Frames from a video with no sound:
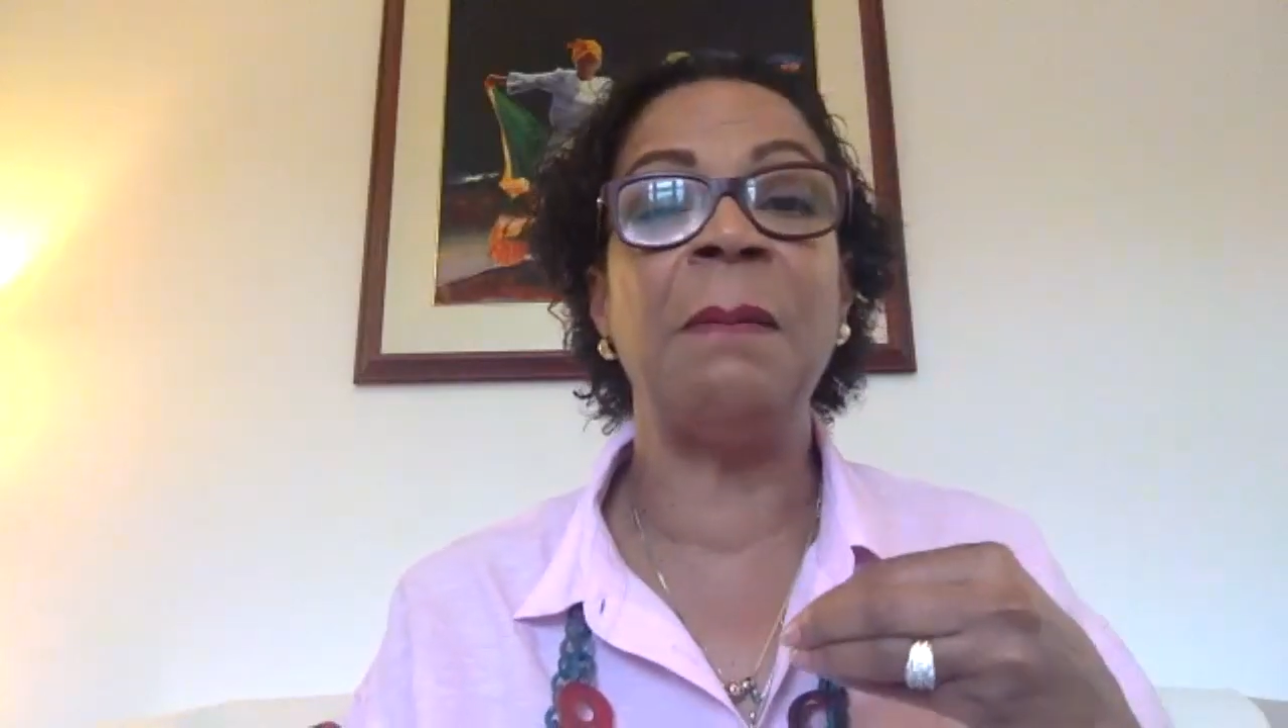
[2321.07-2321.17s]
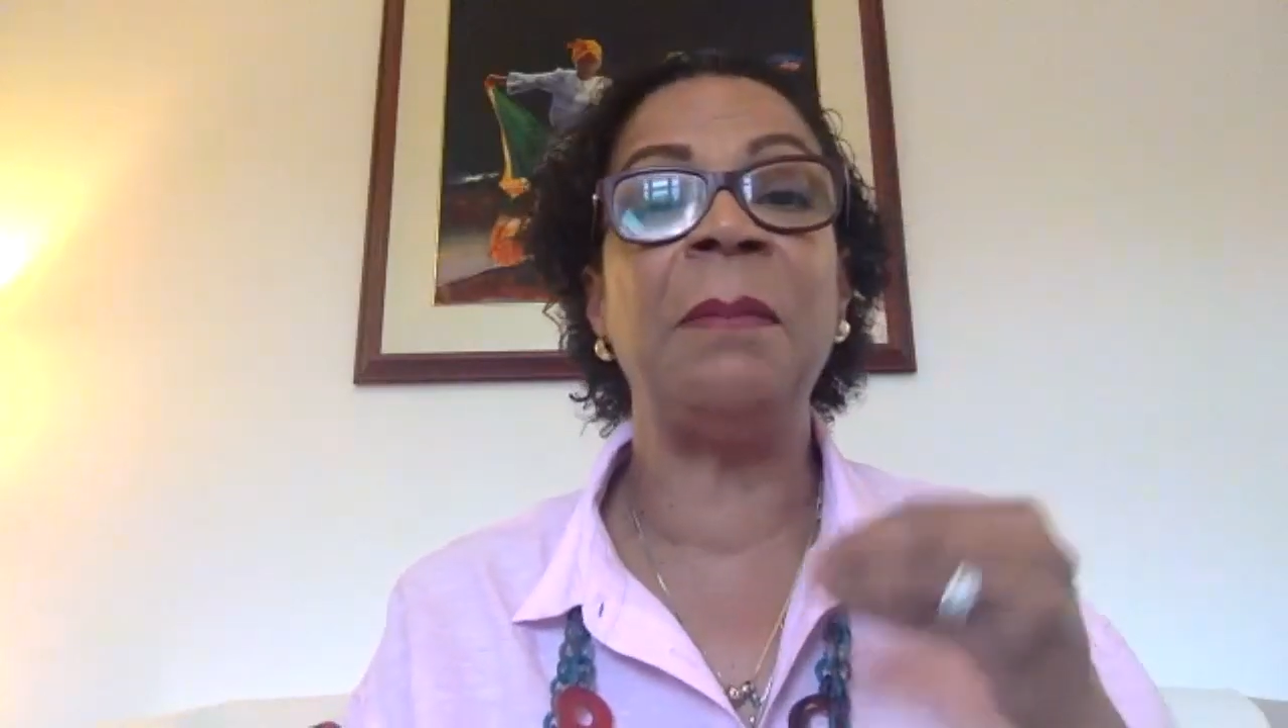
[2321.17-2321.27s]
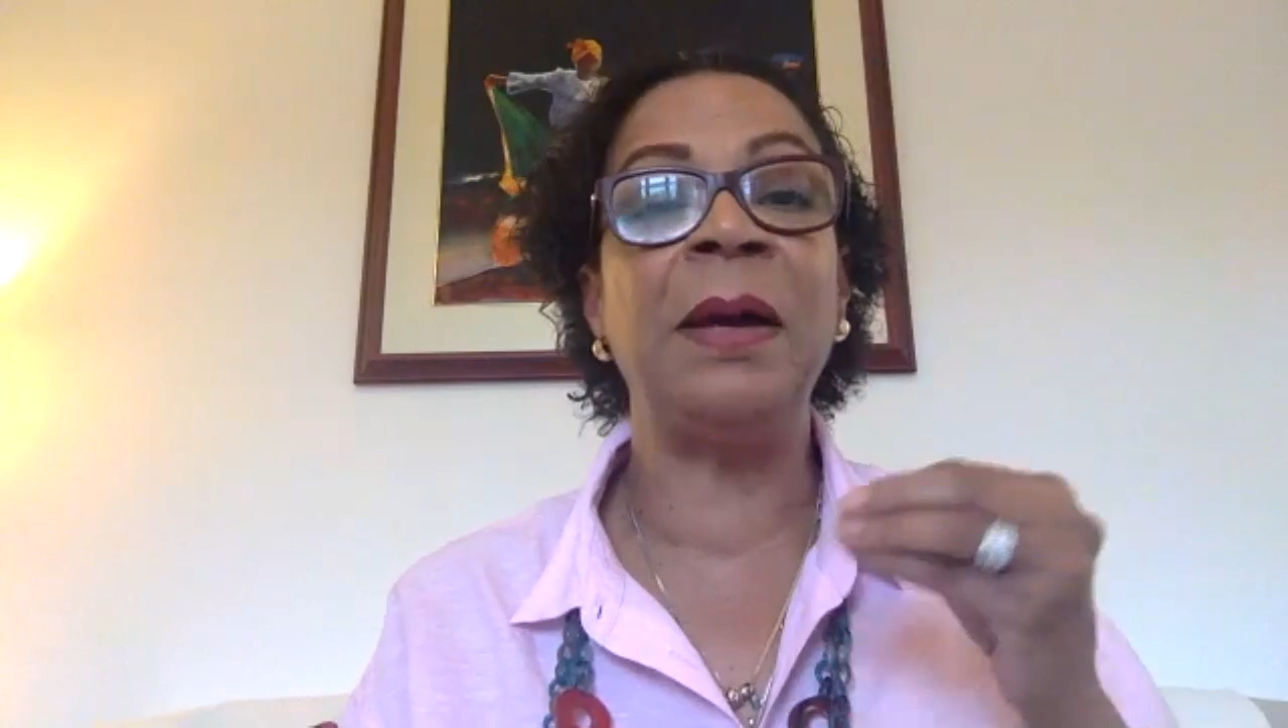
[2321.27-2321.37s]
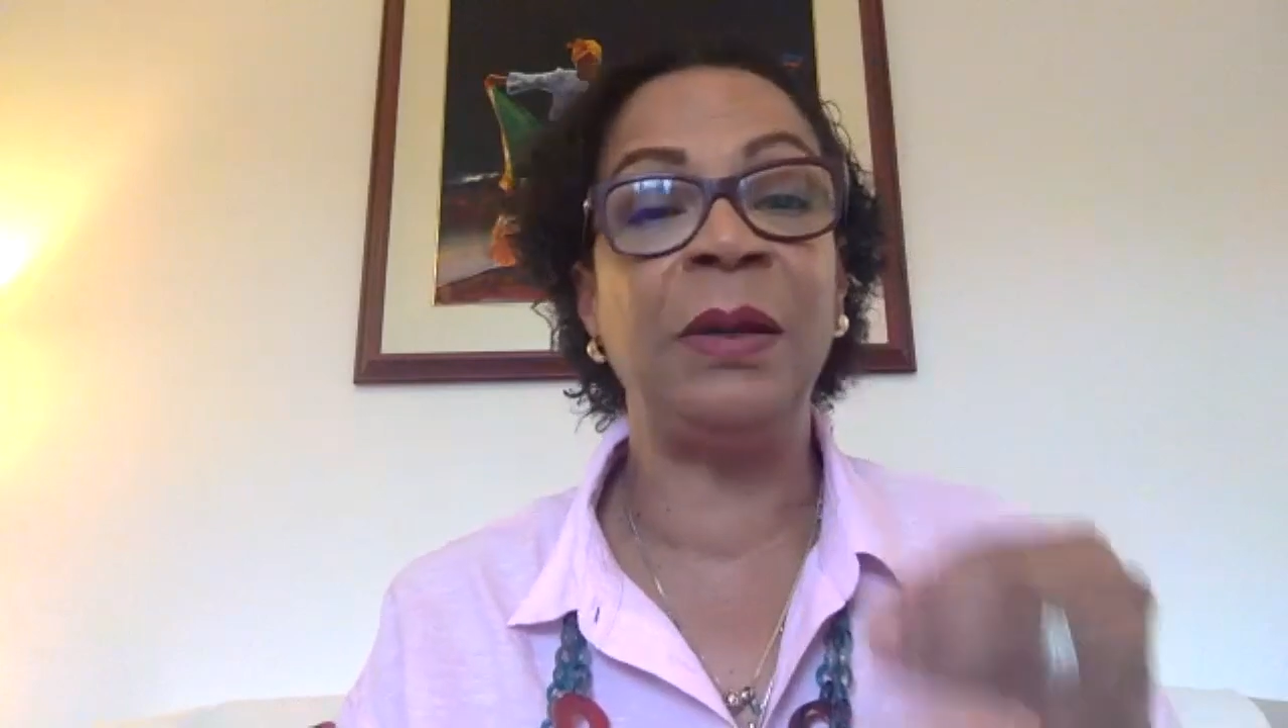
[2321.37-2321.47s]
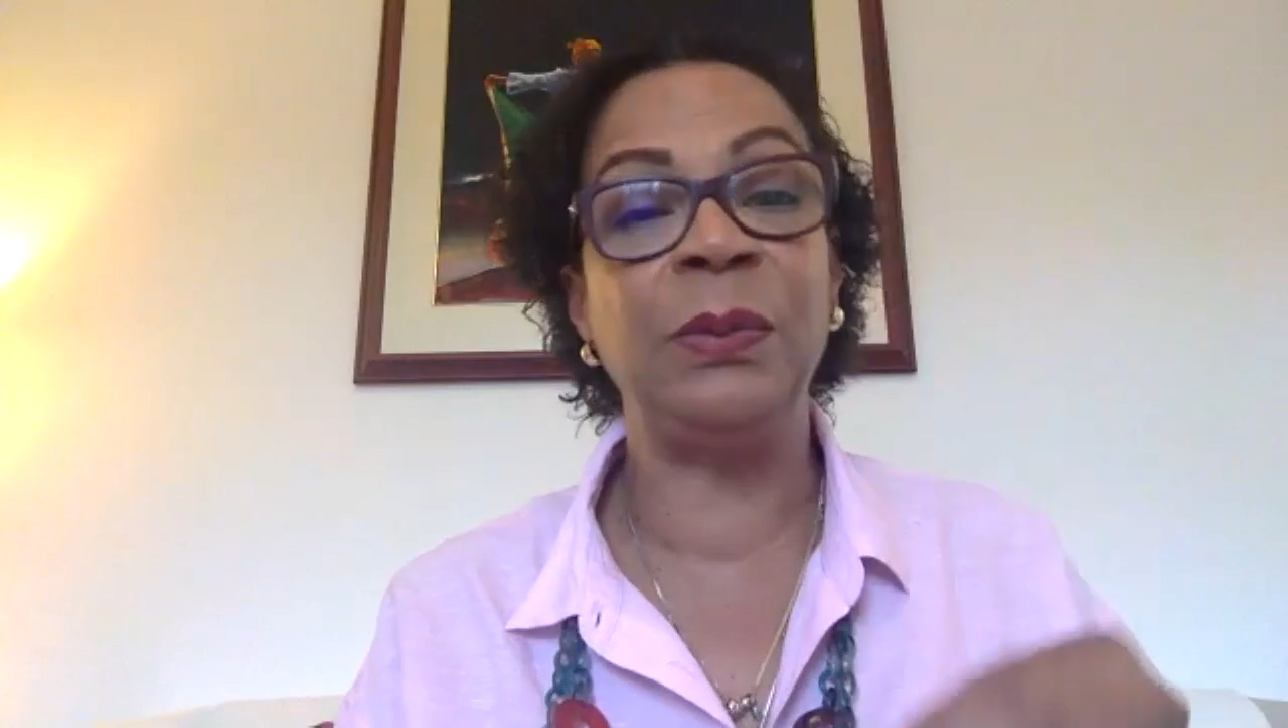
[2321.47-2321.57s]

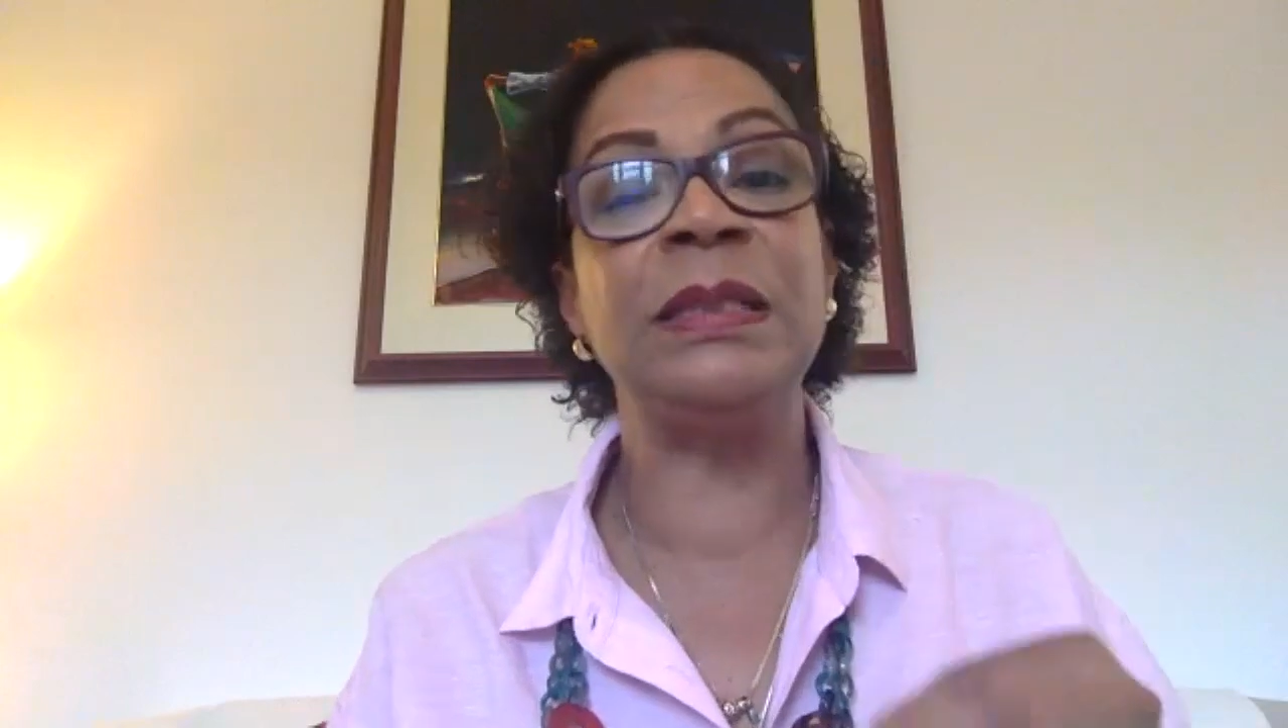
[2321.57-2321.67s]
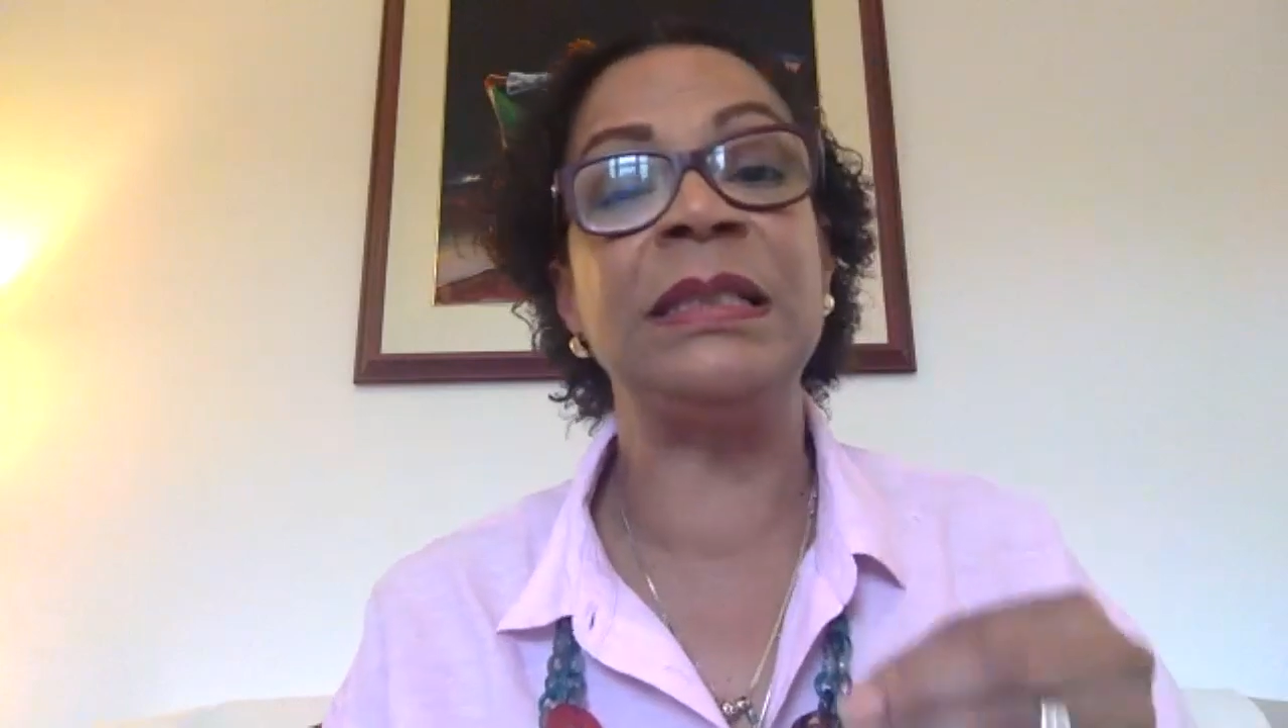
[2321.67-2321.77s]
but it will